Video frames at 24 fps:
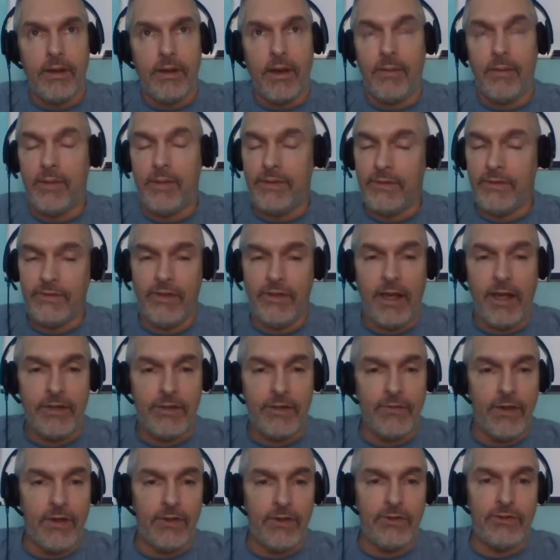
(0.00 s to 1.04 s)
Uh, but there's
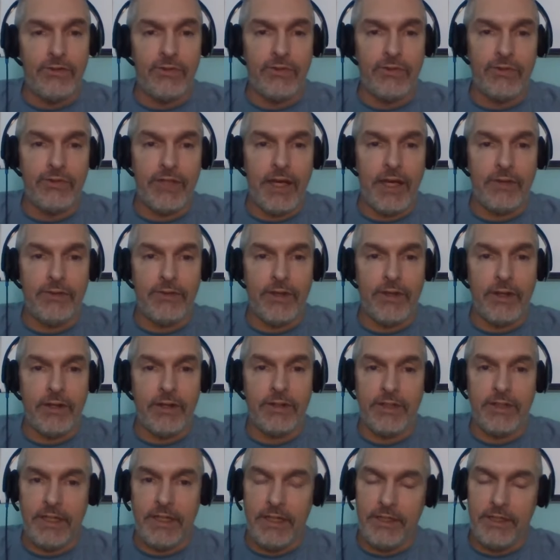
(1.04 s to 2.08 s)
lots of other tools out there,
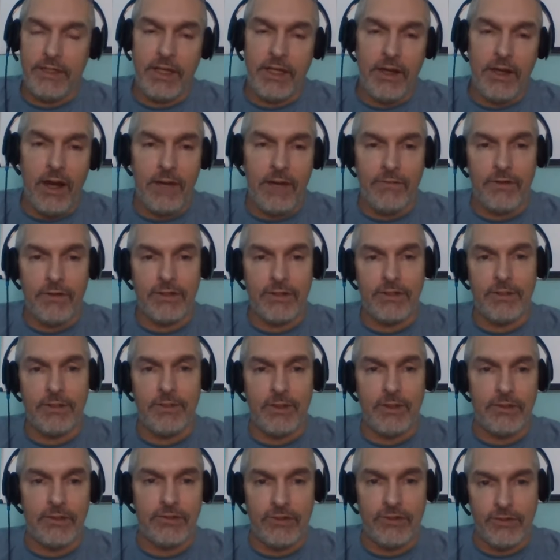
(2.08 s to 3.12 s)
and T J offers some
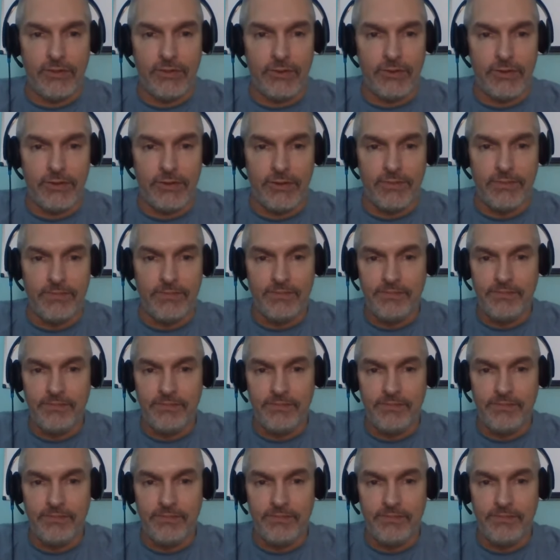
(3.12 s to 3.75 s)
of those tools.